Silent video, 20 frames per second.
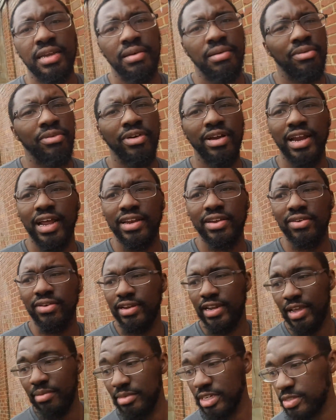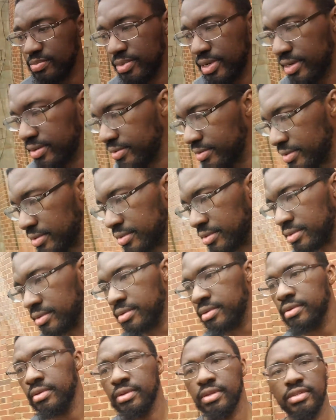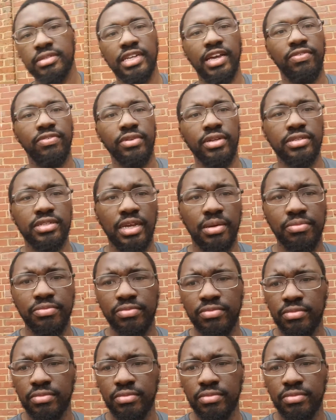We're not doing that much, but there's definitely something.